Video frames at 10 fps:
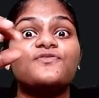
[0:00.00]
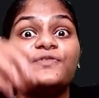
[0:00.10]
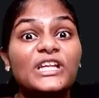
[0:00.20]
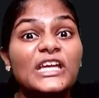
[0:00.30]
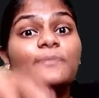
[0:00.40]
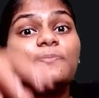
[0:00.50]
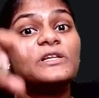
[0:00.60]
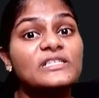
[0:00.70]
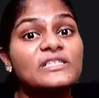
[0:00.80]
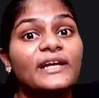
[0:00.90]
deep
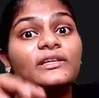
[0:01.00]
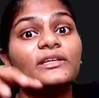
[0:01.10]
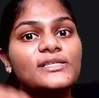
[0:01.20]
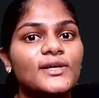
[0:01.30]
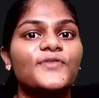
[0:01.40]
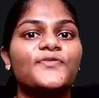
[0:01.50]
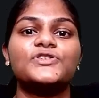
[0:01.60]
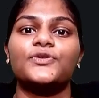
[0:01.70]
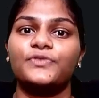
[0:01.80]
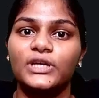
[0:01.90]
inside the surface
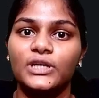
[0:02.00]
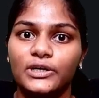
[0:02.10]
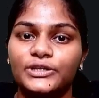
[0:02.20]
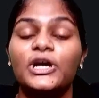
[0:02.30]
of the earth.